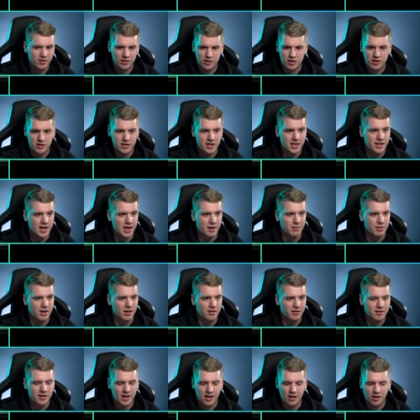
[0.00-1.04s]
So just so you can aim
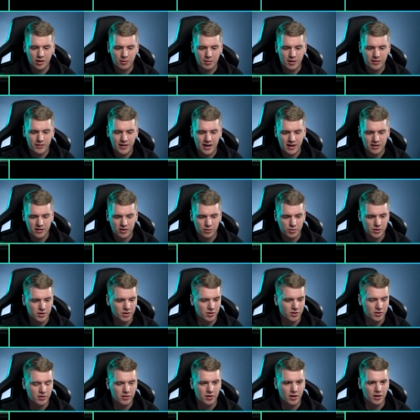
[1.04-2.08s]
down sight a little bit faster with
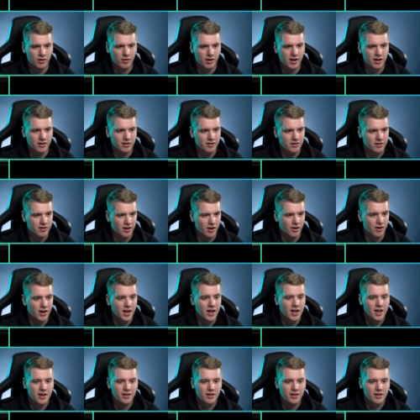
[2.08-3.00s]
those slug rounds. So